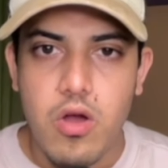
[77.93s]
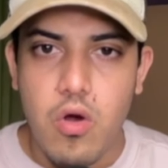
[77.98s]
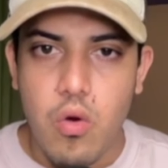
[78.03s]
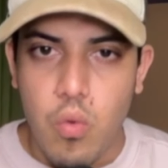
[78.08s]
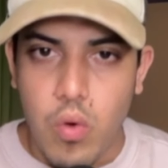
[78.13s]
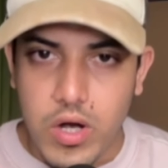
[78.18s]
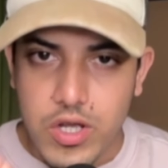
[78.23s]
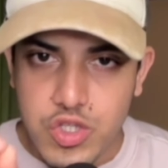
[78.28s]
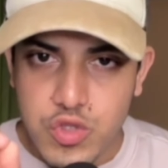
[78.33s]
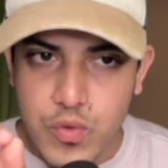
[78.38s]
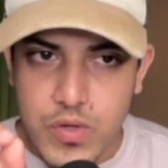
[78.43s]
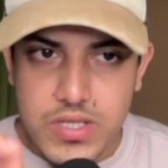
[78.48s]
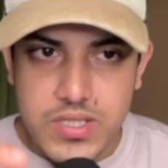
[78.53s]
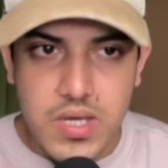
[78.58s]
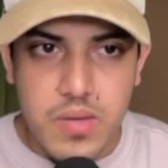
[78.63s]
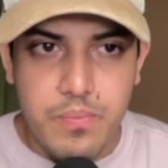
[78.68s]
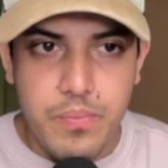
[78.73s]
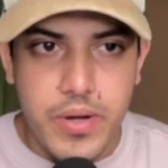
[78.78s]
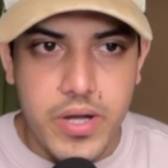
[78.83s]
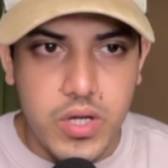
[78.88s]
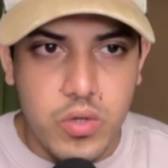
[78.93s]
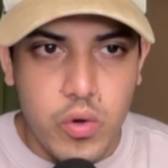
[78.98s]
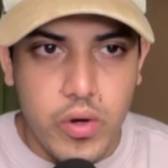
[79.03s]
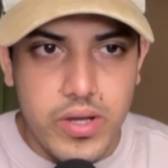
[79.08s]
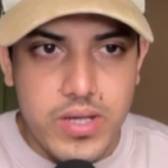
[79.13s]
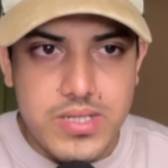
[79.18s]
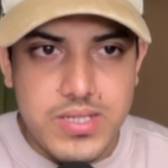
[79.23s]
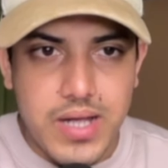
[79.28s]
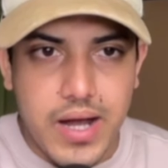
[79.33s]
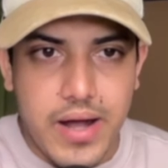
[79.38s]
Once we see
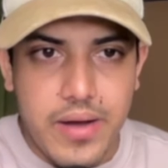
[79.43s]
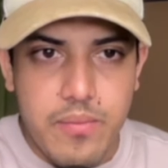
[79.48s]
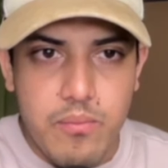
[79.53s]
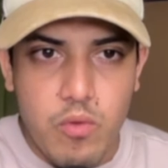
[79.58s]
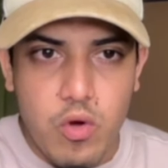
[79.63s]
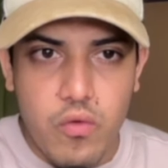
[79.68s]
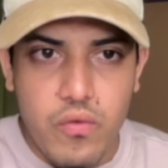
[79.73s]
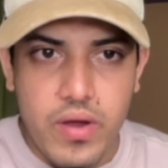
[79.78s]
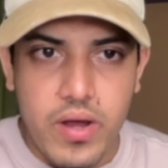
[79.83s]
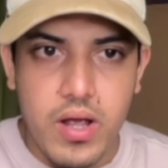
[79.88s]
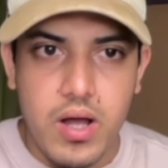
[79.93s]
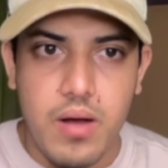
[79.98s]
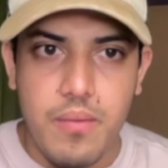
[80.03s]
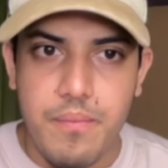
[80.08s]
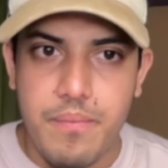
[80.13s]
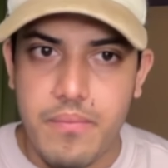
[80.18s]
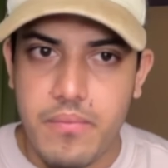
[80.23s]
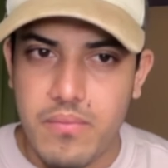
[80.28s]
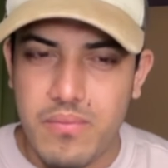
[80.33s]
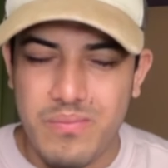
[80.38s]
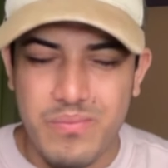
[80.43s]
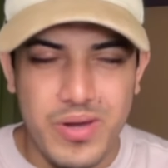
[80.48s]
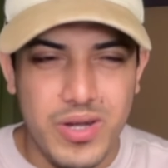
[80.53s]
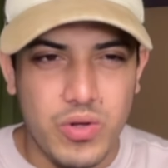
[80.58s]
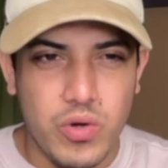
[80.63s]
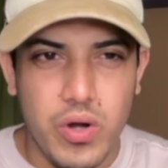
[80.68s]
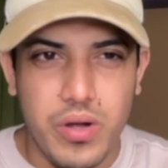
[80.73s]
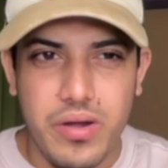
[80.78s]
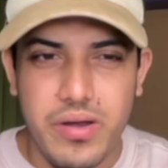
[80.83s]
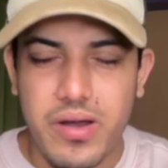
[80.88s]
Bitcoin start moving up,
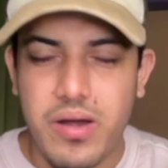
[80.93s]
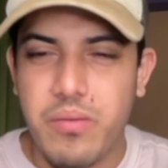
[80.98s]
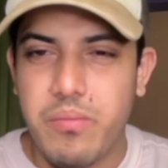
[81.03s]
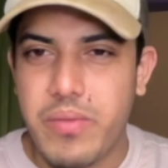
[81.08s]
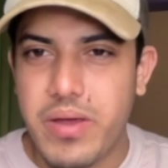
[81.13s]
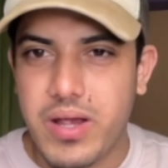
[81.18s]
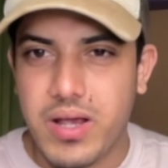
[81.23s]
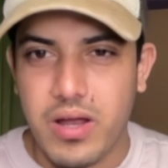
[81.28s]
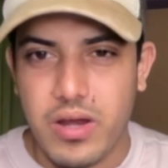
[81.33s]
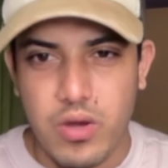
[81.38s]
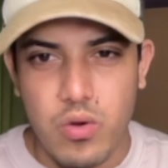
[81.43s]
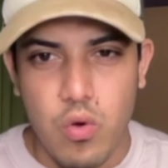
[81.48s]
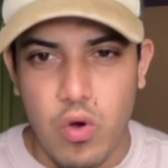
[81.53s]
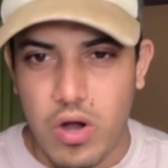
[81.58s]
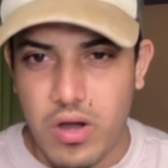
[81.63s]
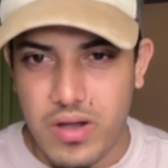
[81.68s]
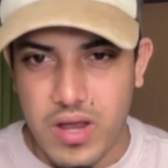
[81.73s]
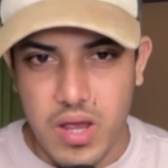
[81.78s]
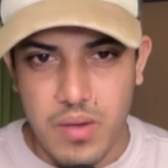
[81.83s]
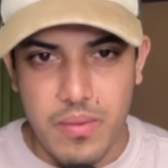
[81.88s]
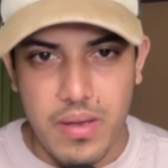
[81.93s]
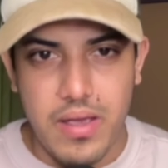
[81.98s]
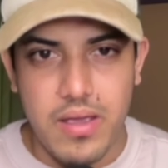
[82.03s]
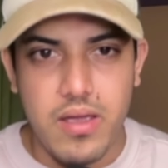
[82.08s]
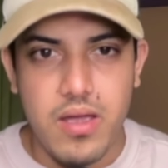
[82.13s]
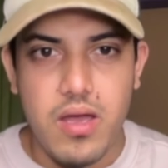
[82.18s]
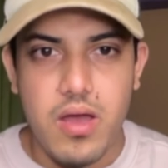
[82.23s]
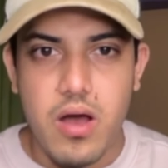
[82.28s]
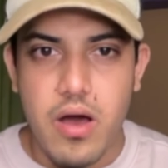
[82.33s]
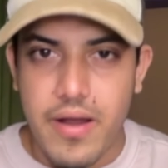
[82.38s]
Bitcoin didn't make a new all-time high
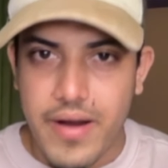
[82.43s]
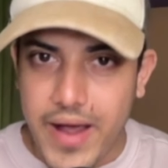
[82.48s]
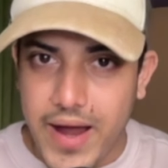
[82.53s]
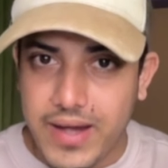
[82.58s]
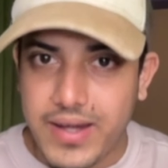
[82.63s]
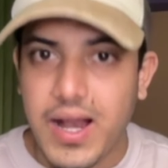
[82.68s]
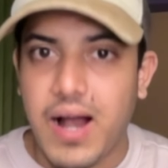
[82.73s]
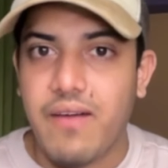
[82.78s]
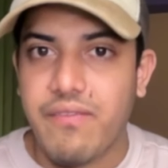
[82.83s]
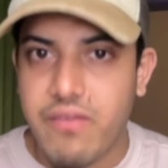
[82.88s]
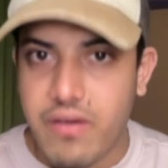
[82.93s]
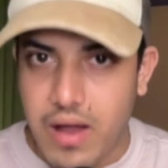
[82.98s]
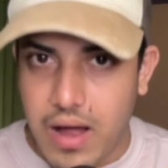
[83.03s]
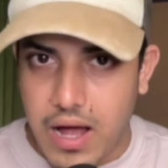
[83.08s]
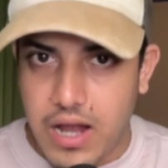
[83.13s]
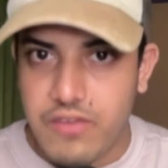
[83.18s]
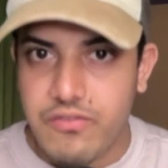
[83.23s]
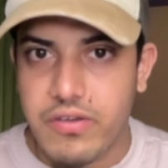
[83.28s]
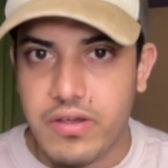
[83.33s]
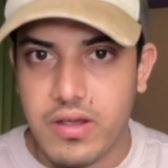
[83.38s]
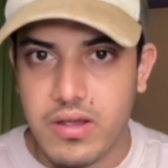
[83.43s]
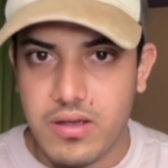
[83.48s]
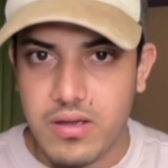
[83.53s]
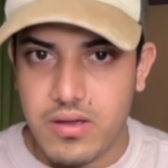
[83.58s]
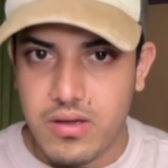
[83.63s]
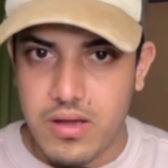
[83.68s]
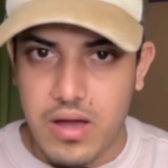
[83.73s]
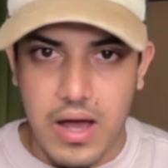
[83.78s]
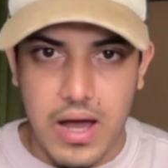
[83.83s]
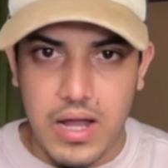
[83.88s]
right after halving.
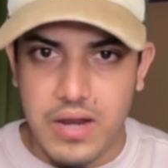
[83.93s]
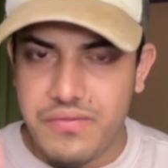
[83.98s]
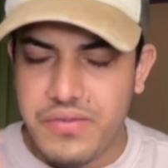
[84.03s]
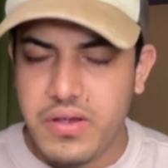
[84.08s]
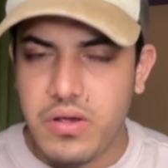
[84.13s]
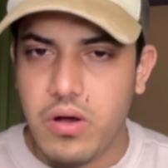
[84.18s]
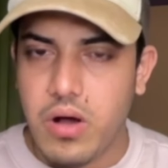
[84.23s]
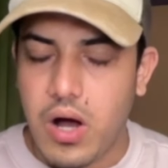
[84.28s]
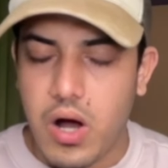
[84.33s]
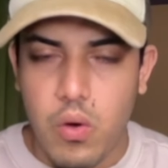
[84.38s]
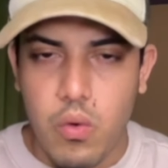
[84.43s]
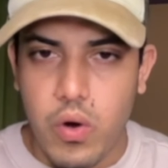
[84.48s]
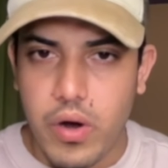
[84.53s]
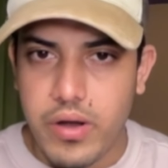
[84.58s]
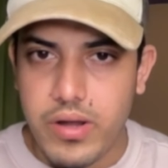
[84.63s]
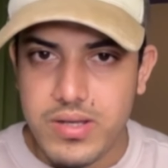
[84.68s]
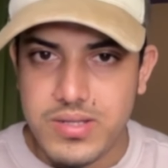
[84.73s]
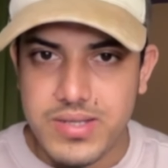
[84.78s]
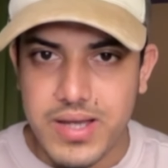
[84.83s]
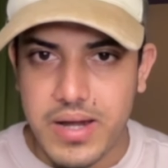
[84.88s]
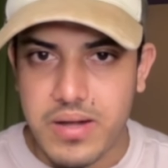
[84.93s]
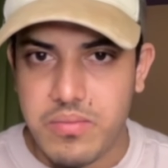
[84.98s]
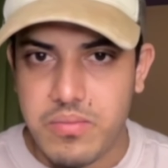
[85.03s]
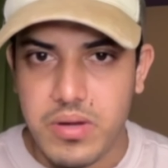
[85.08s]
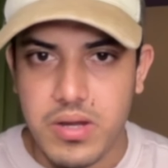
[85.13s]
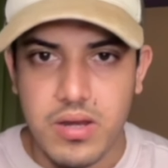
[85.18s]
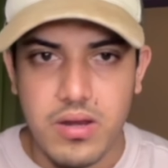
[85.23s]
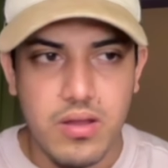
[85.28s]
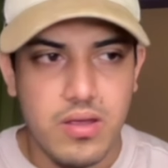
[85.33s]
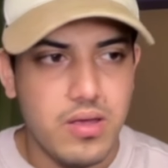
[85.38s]
How, what does that
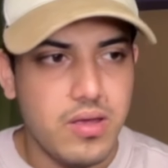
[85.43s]
mean?